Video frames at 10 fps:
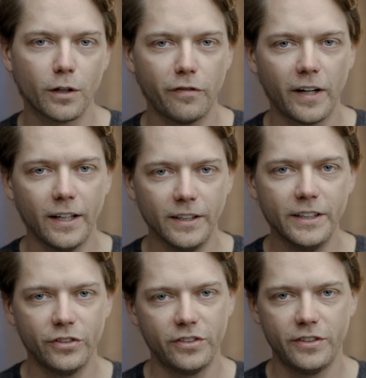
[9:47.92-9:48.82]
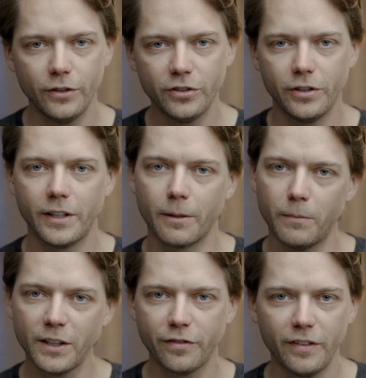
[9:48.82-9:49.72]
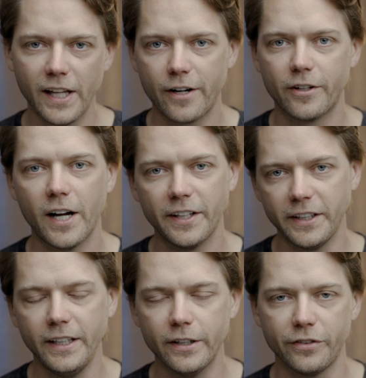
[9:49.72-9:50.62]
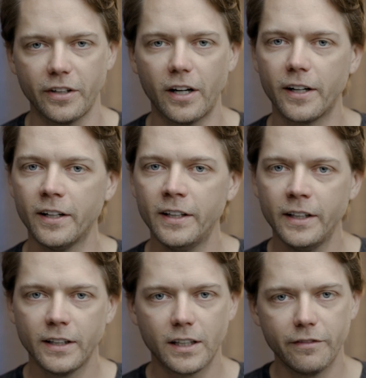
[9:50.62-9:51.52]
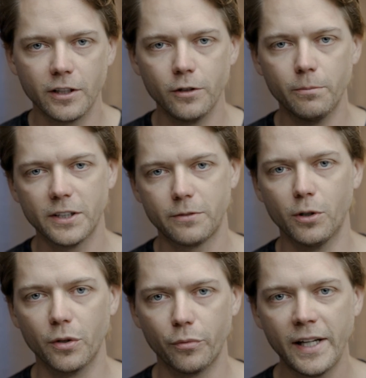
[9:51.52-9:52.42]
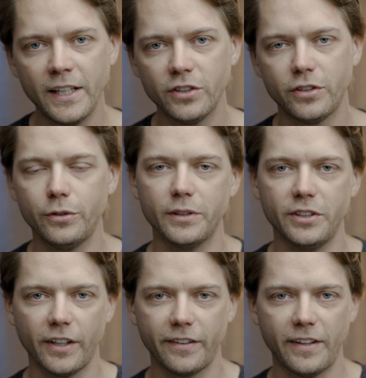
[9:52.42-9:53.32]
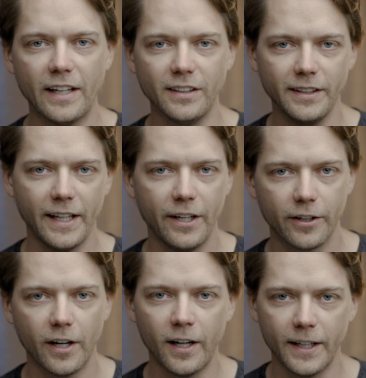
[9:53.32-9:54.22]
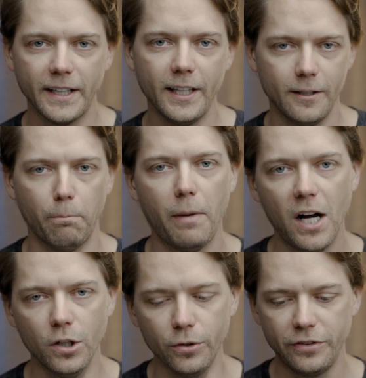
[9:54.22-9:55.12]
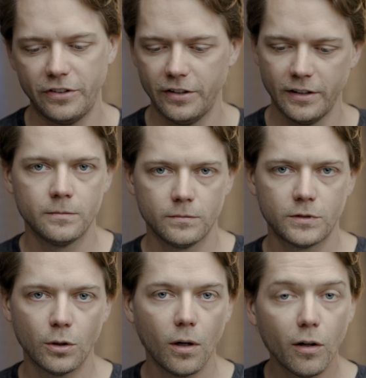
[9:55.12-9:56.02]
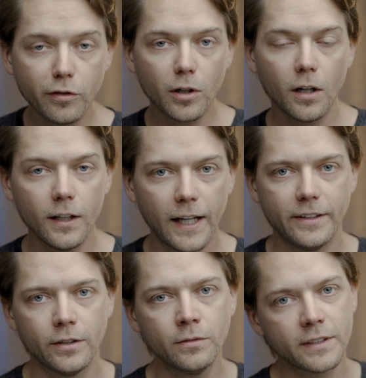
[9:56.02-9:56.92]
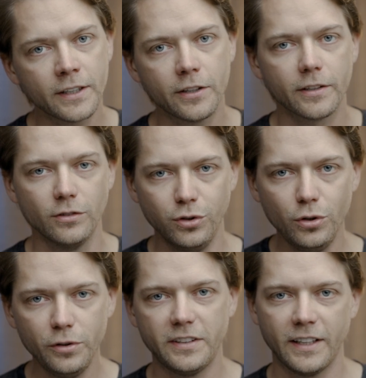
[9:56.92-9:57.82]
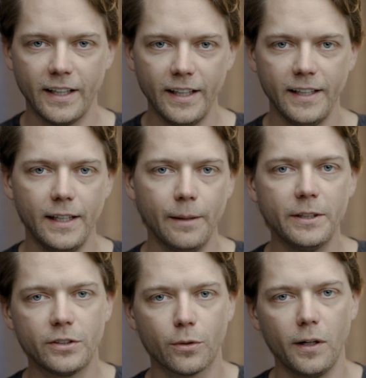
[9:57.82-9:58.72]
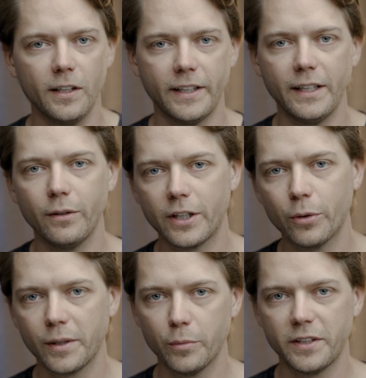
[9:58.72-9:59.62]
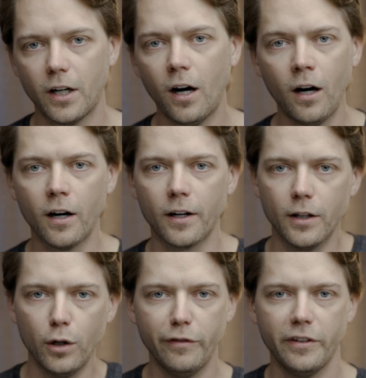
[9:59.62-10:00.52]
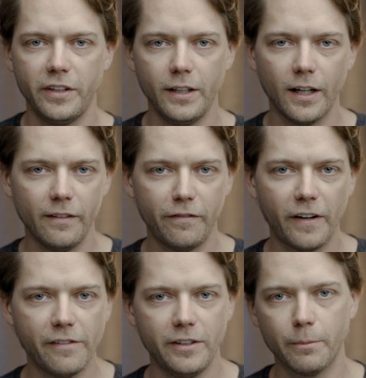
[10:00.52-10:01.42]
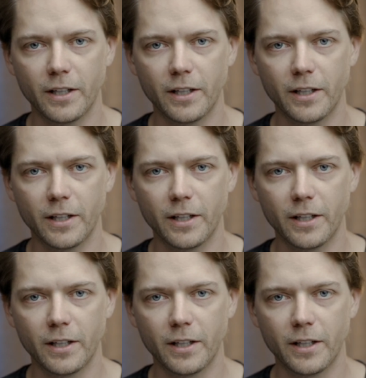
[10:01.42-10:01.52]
profile is still shooting much flatter on the EOS R, giving you much more range to adjust that later on in post. So overall, I don't think you're losing any image quality going with the R over the 5D